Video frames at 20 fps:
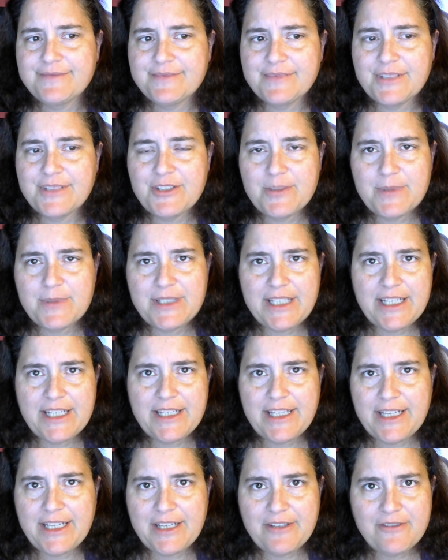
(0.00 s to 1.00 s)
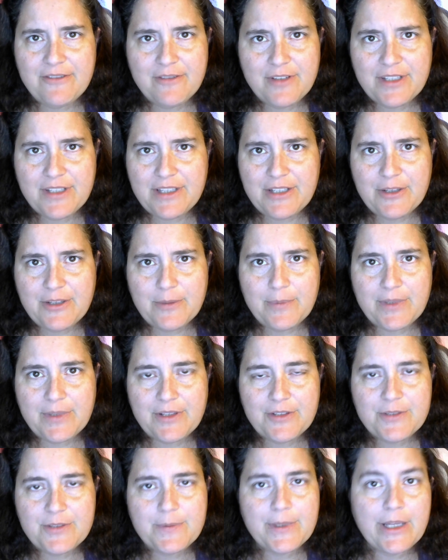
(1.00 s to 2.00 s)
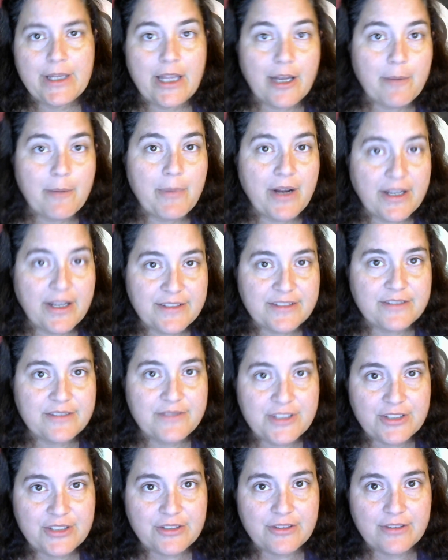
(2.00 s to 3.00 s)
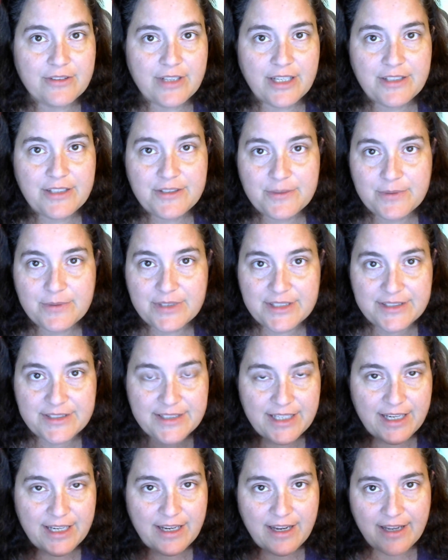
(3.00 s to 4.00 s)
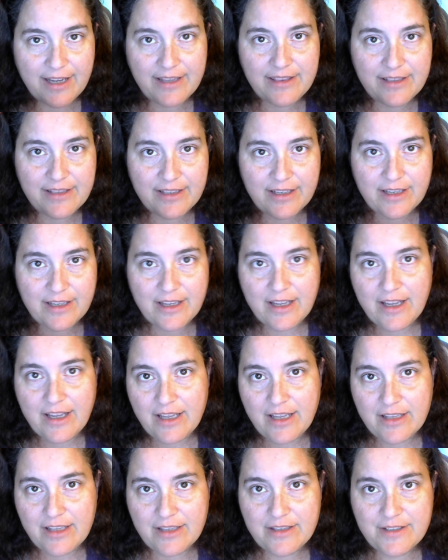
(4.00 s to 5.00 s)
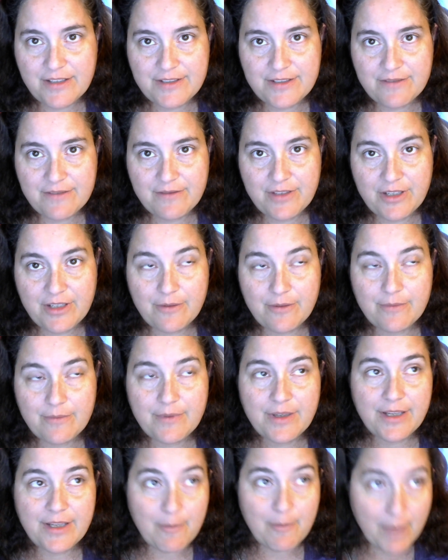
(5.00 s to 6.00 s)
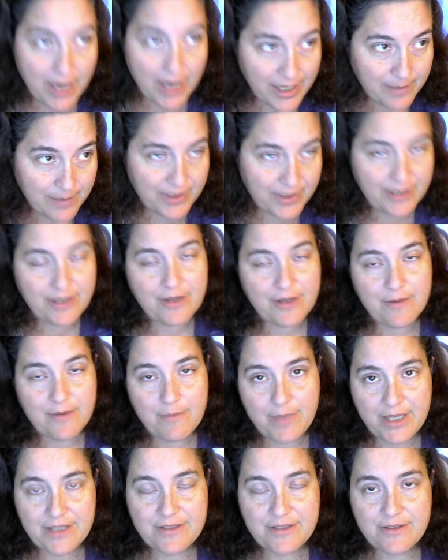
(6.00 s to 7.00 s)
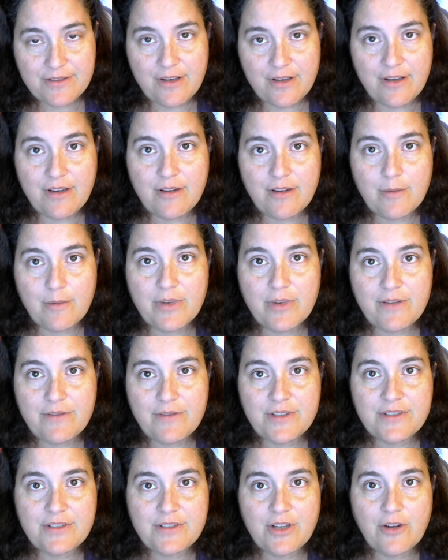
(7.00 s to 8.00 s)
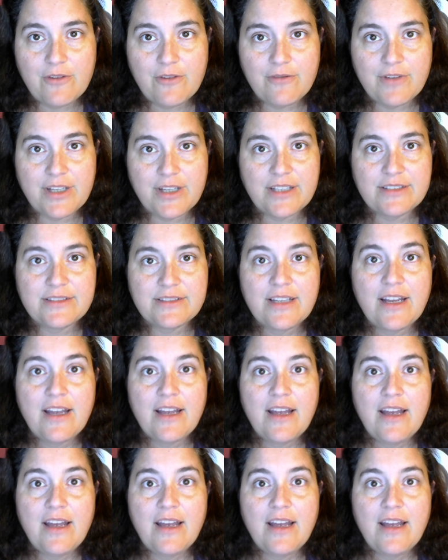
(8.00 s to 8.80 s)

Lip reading: there's been a lot of negative out there, but there's been a lot of positive too. And I just want to say, I think that this event, in my opinion, based on the previous GoFest,